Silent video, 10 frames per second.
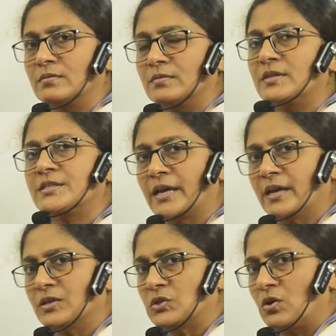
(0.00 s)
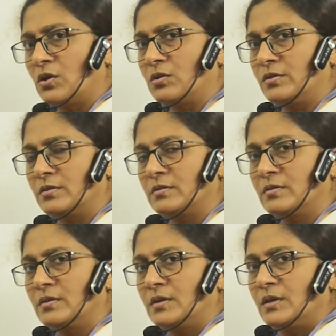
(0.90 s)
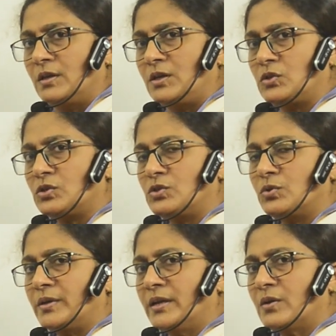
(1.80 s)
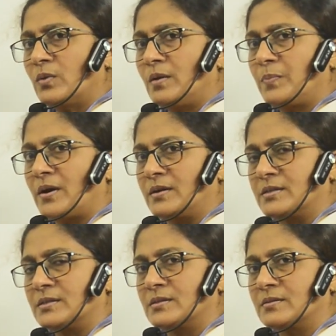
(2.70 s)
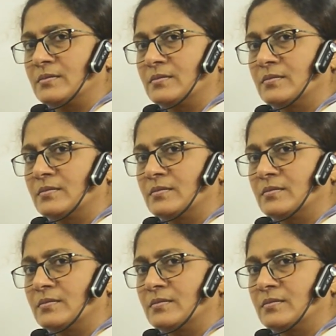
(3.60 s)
the second chord, into two equal parts.